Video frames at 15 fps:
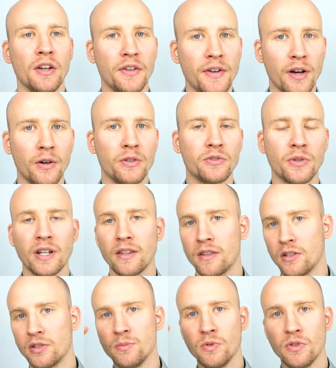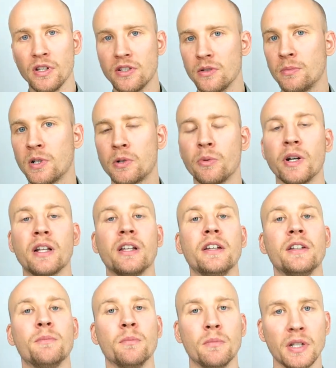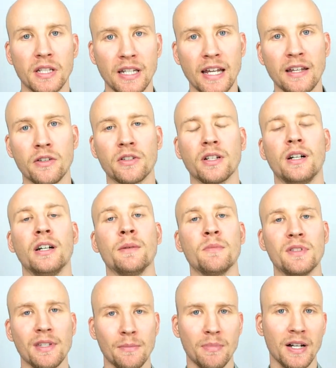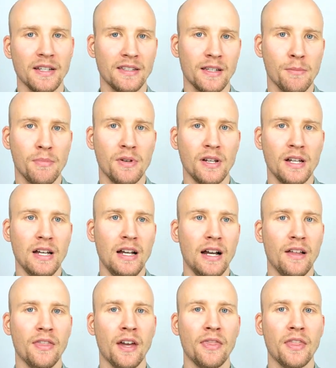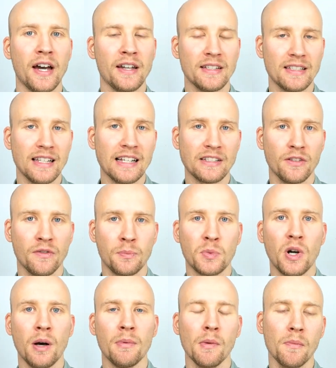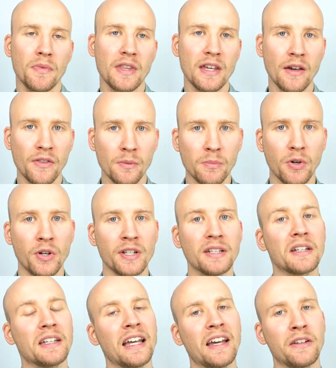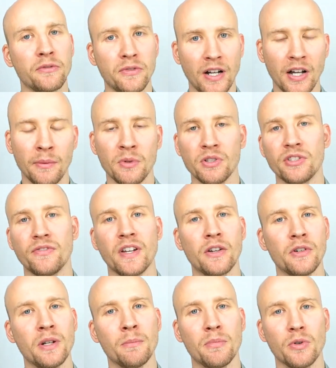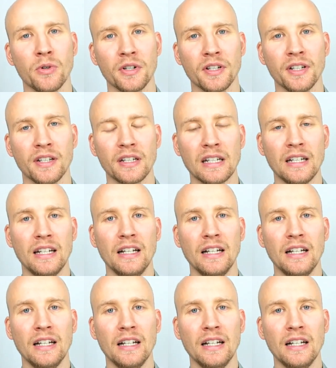Don't drink the smoothie super quickly, but take your time, zip by zip, and then that is less of a problem. The other point, again, fiber is very important.